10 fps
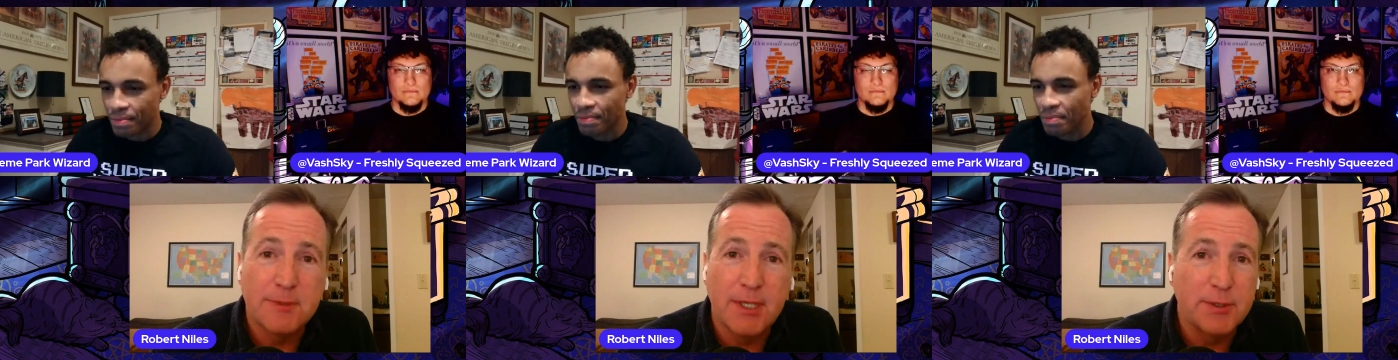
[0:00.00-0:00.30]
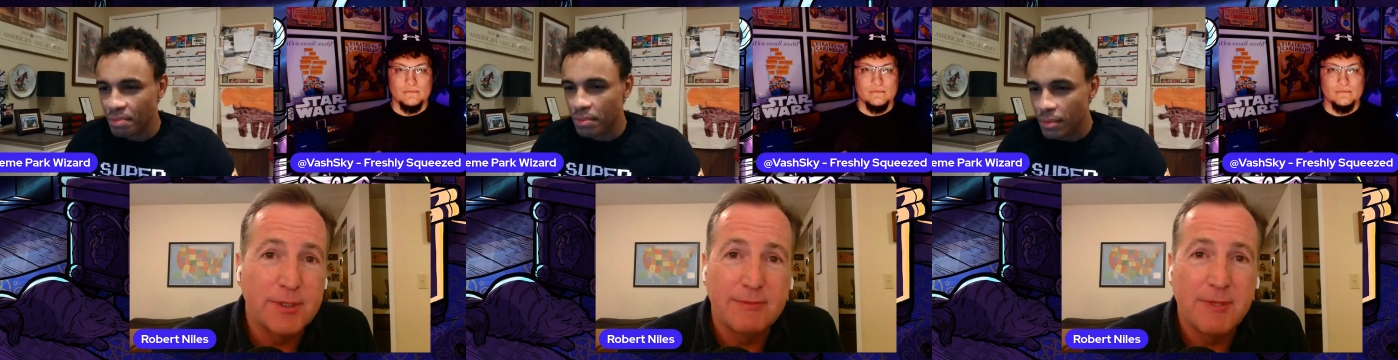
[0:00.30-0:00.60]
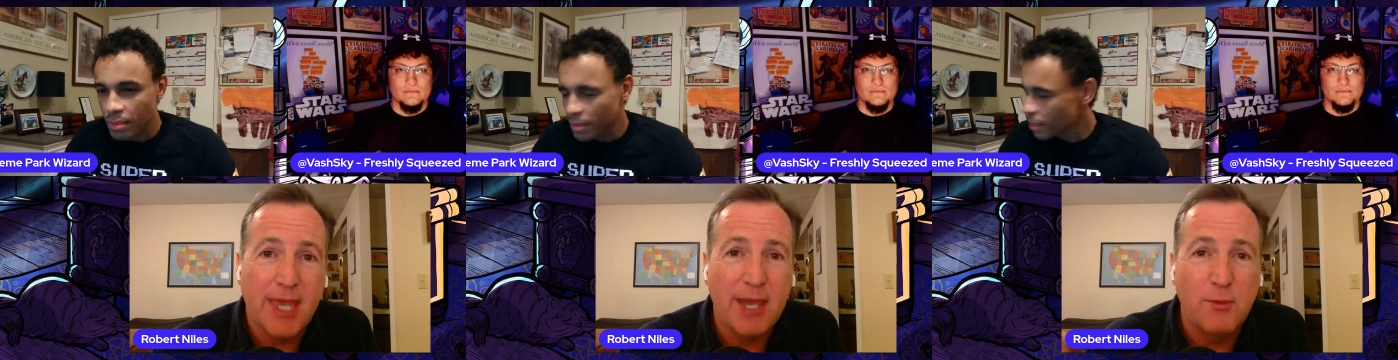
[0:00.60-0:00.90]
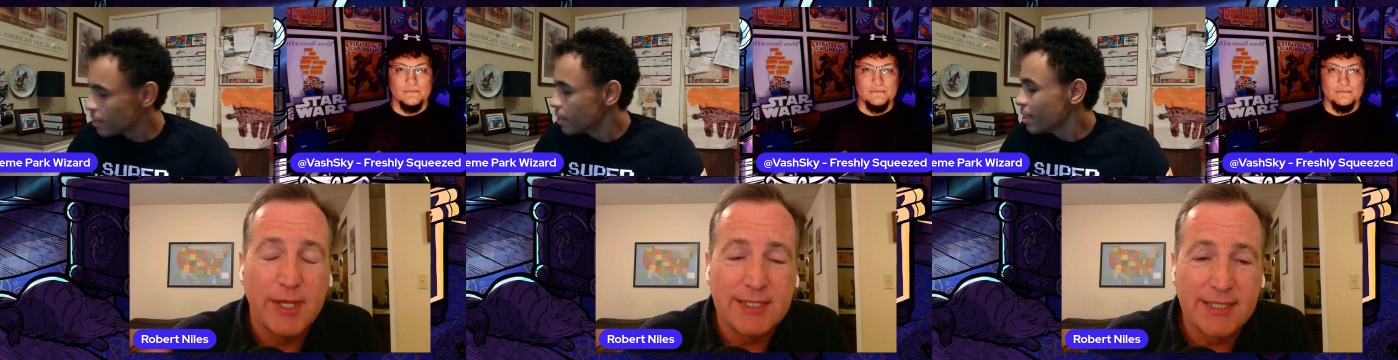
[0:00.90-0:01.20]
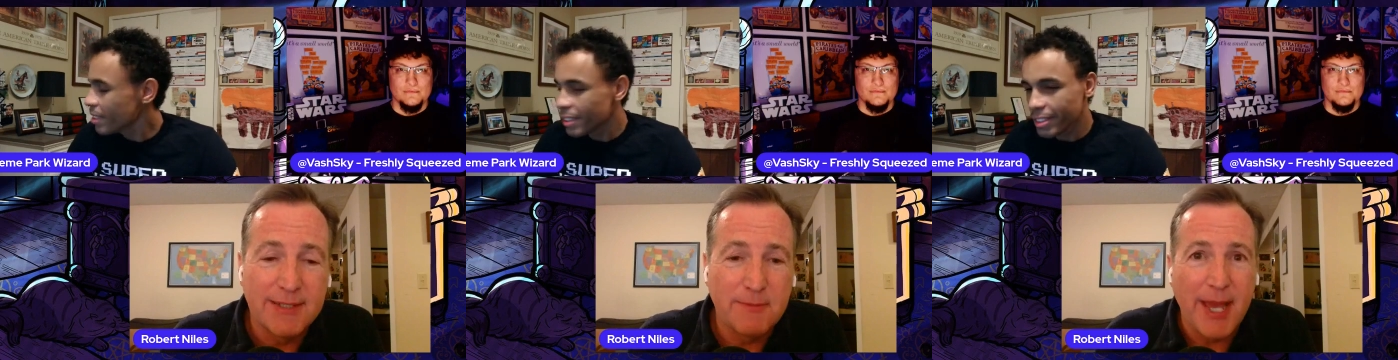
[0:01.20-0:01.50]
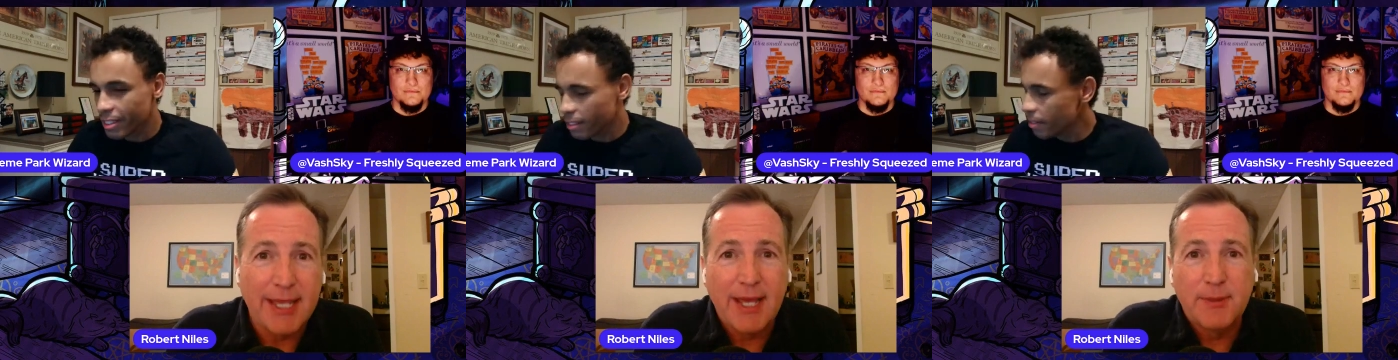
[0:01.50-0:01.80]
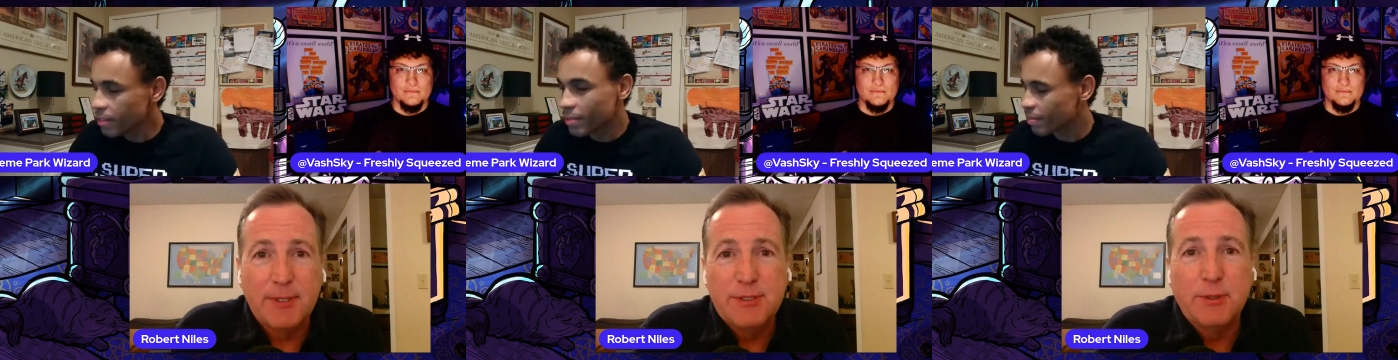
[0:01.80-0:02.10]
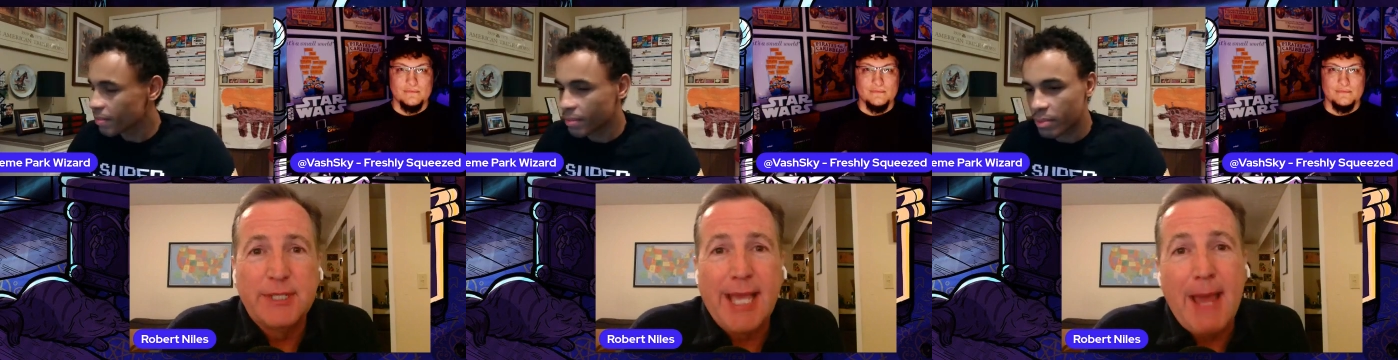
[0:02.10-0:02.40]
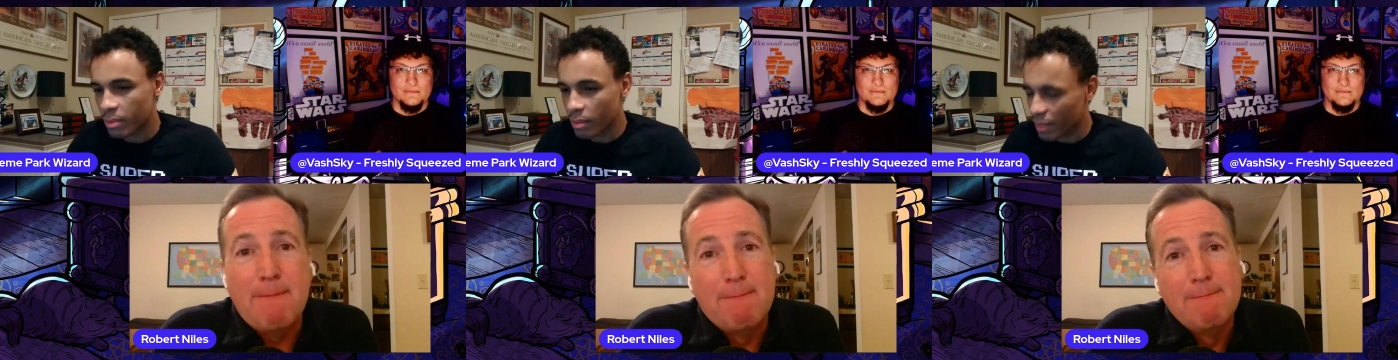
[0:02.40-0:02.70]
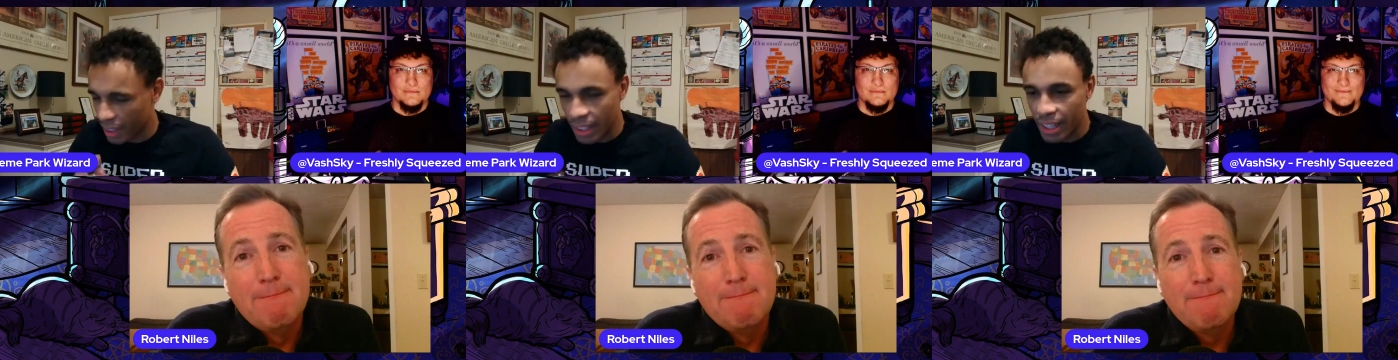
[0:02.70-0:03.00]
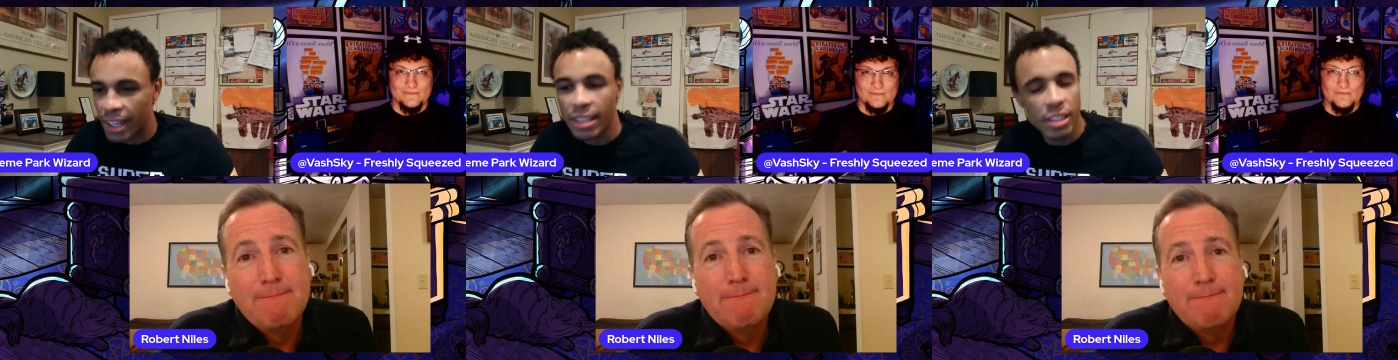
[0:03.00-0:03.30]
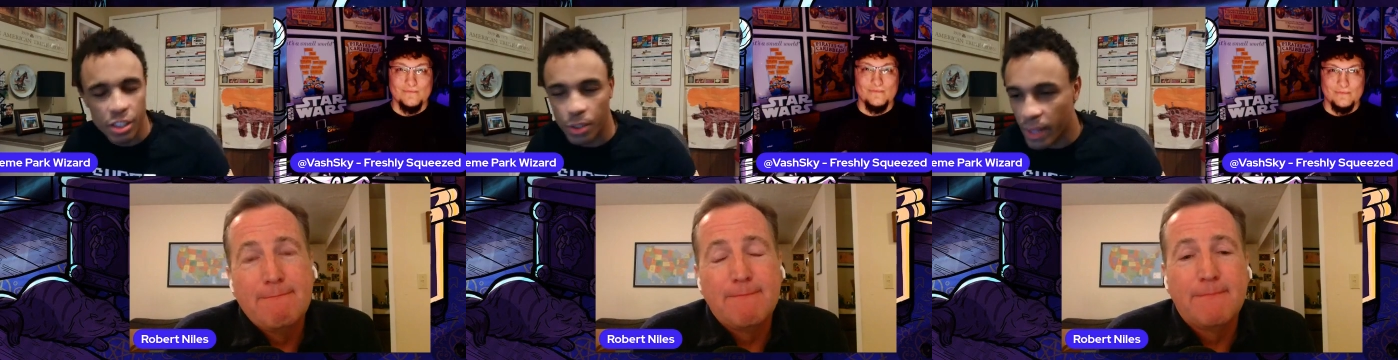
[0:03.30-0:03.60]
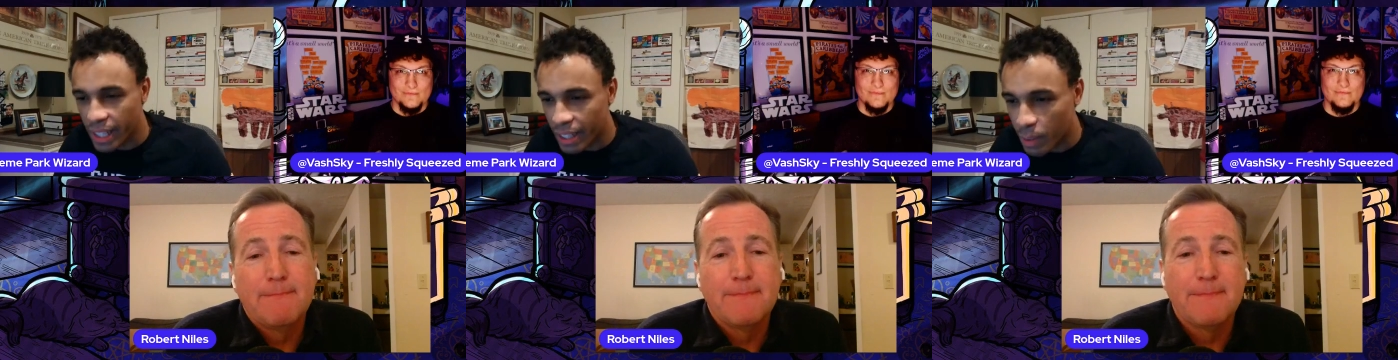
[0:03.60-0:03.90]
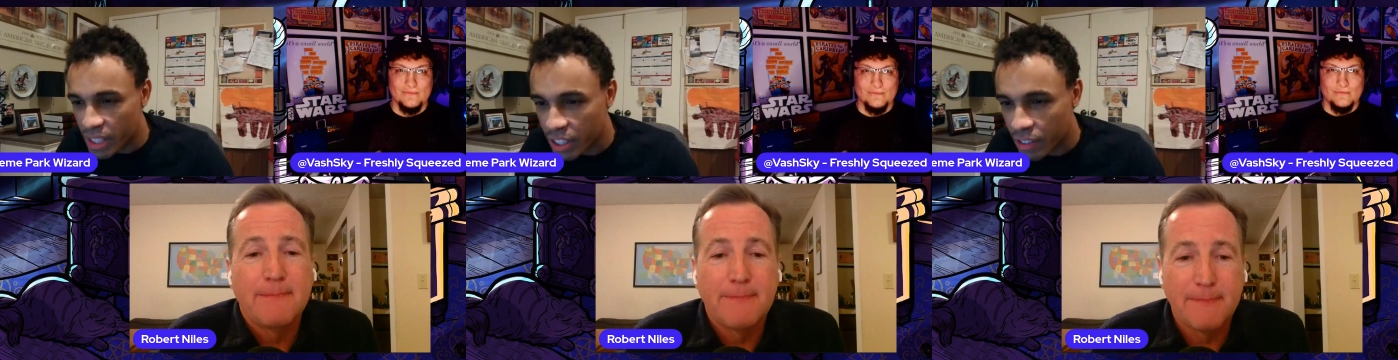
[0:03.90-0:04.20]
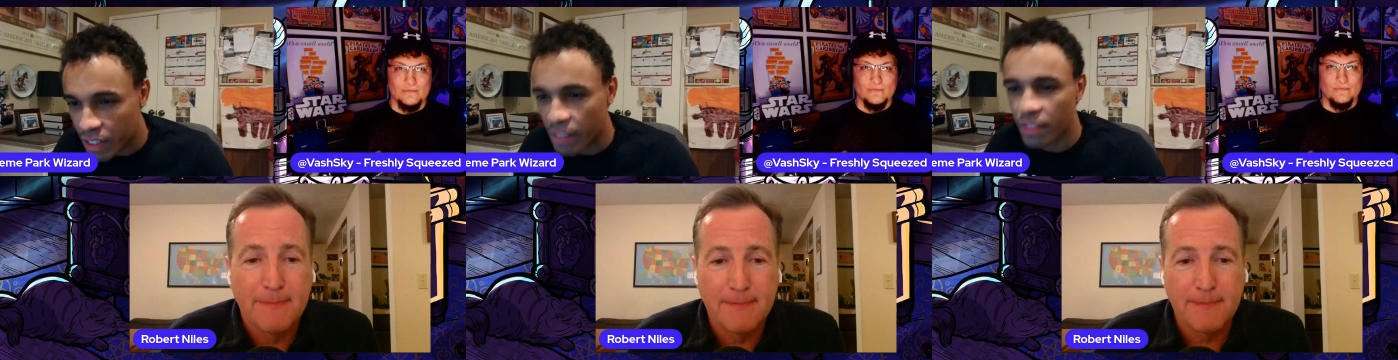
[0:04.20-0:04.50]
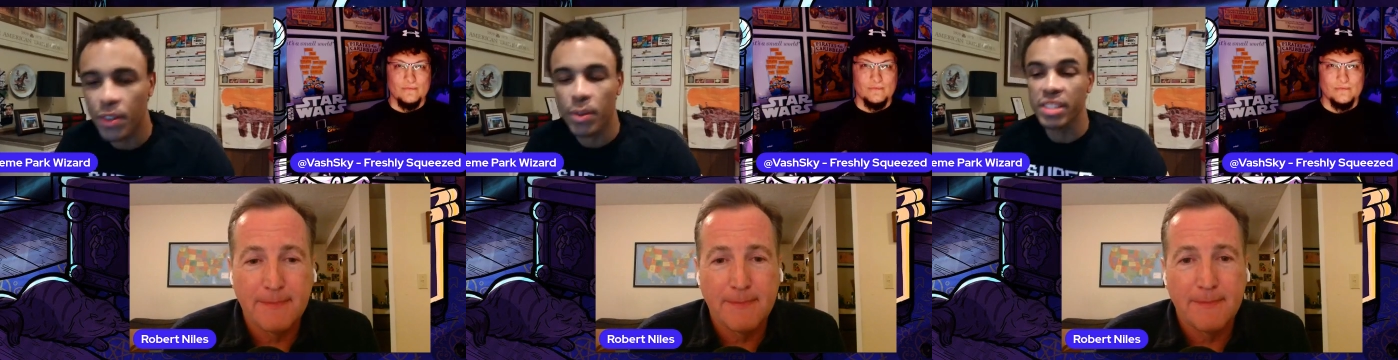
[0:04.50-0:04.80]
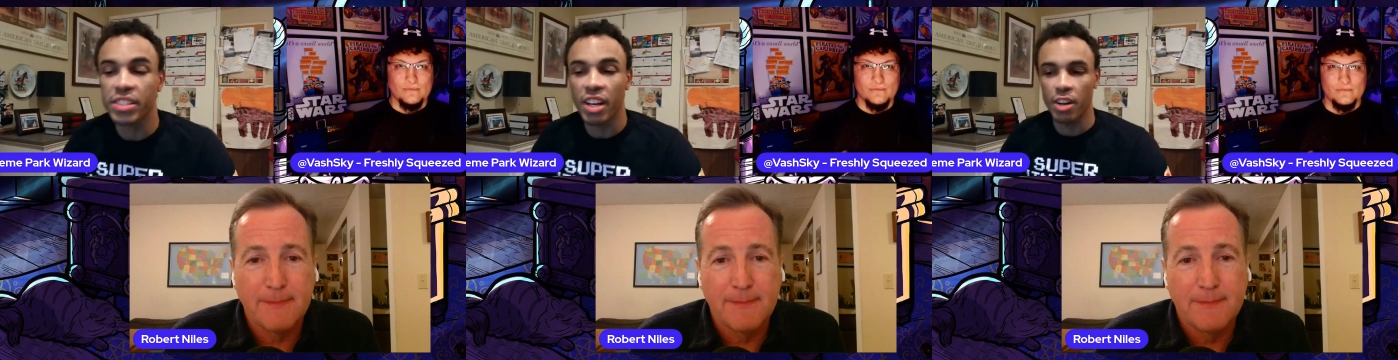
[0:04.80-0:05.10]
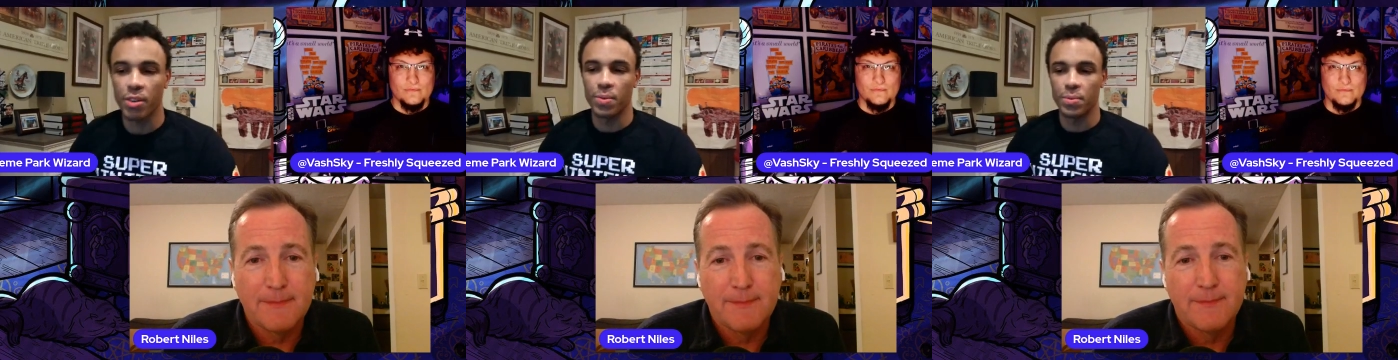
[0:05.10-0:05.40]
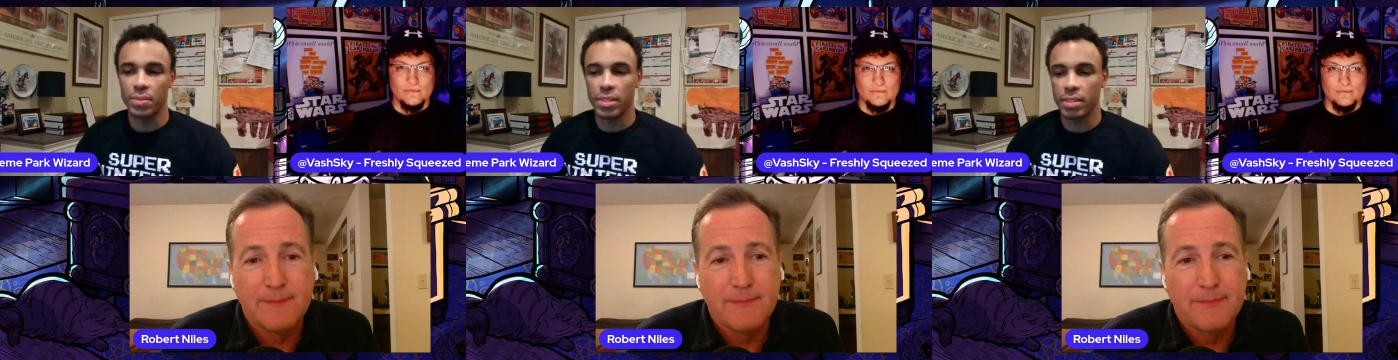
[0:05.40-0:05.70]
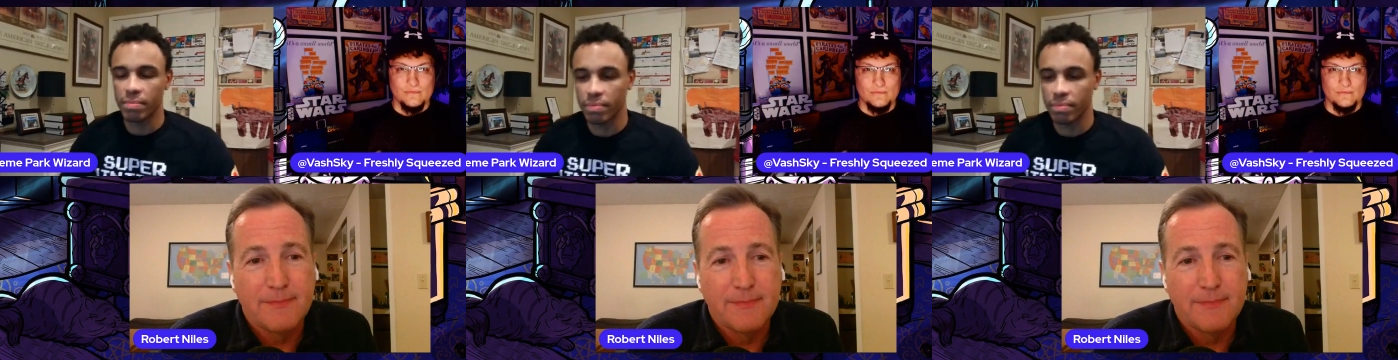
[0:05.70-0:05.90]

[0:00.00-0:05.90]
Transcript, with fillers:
Speaker 1: you know can't wait to get back out there and do it again.
Speaker 2: Did you eat a, what's your favorite food at Toads?